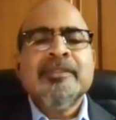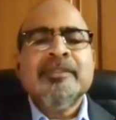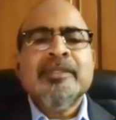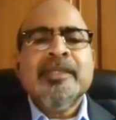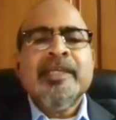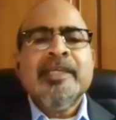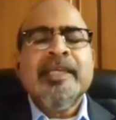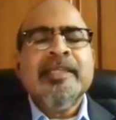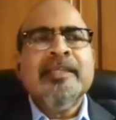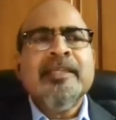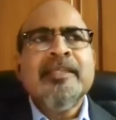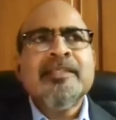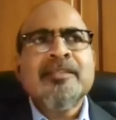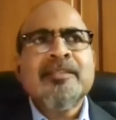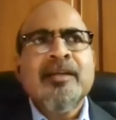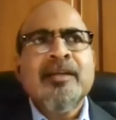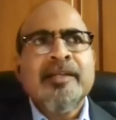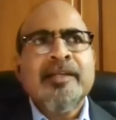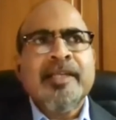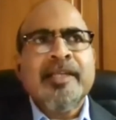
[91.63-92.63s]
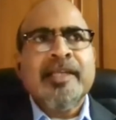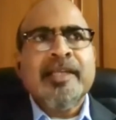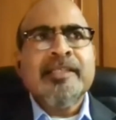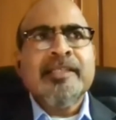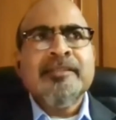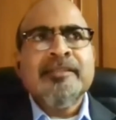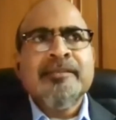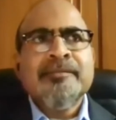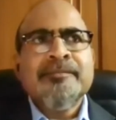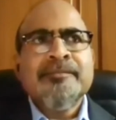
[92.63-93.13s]
In this
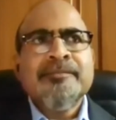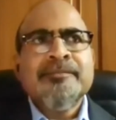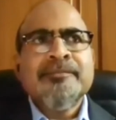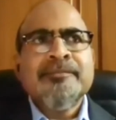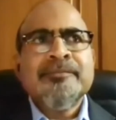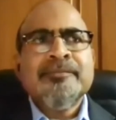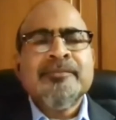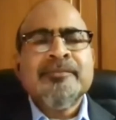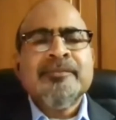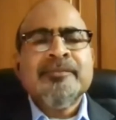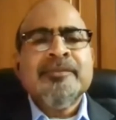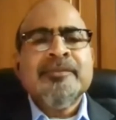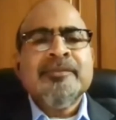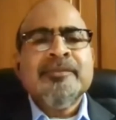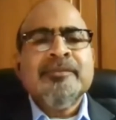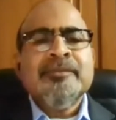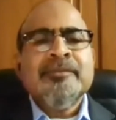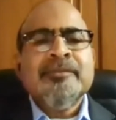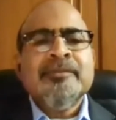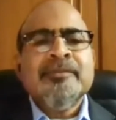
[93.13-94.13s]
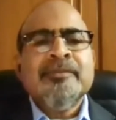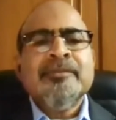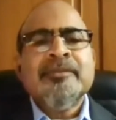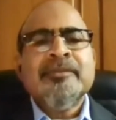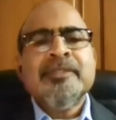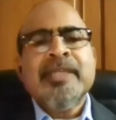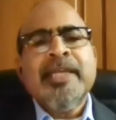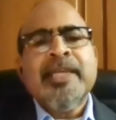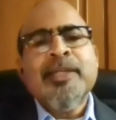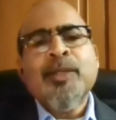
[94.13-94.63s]
context,
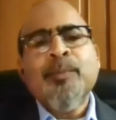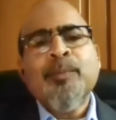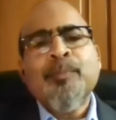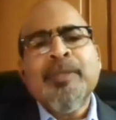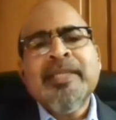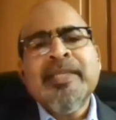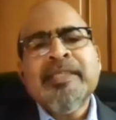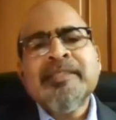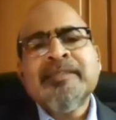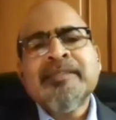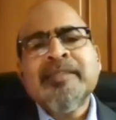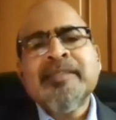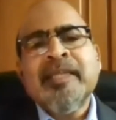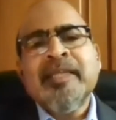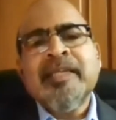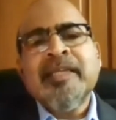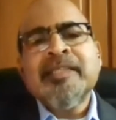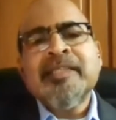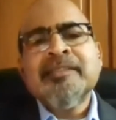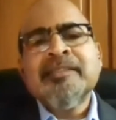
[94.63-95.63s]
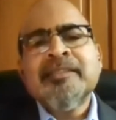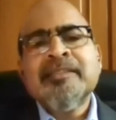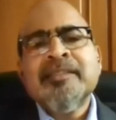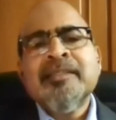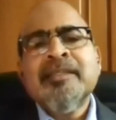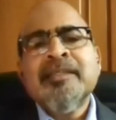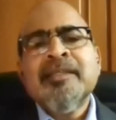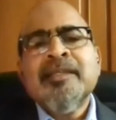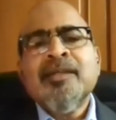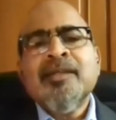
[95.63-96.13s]
can you please tell us
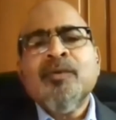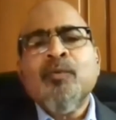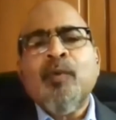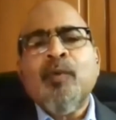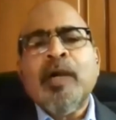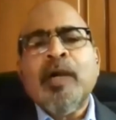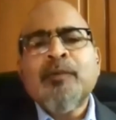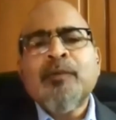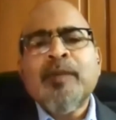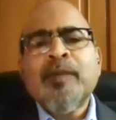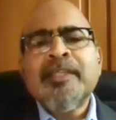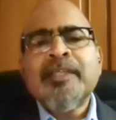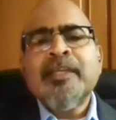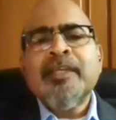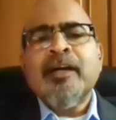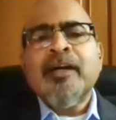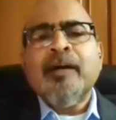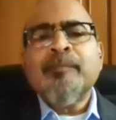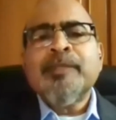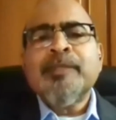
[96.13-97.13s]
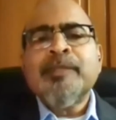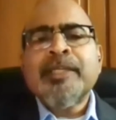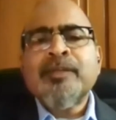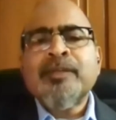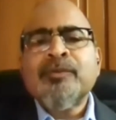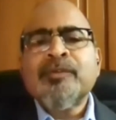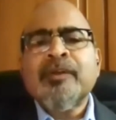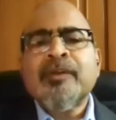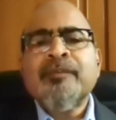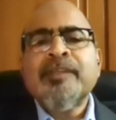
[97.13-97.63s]
what were the
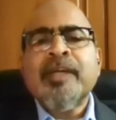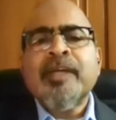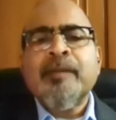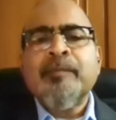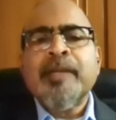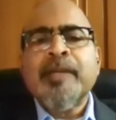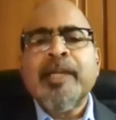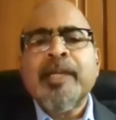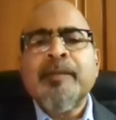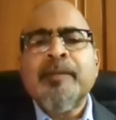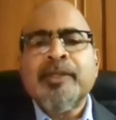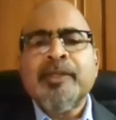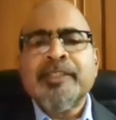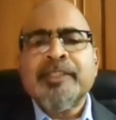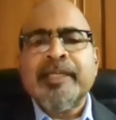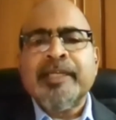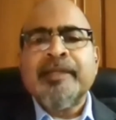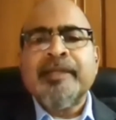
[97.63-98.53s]
objectives of the upgrade project?